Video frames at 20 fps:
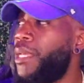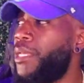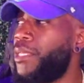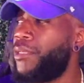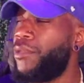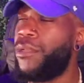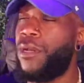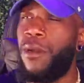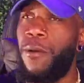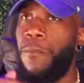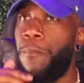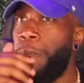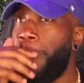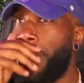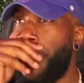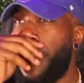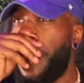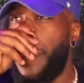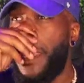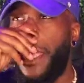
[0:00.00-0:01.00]
you know,
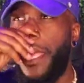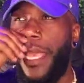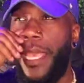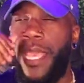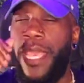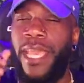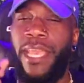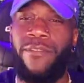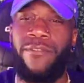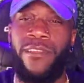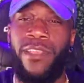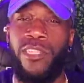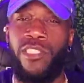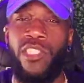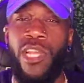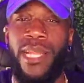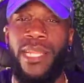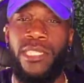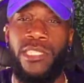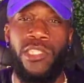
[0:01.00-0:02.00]
if you're
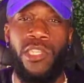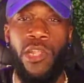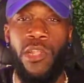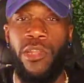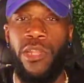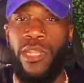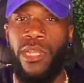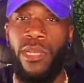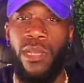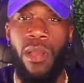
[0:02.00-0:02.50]
trying to turn in a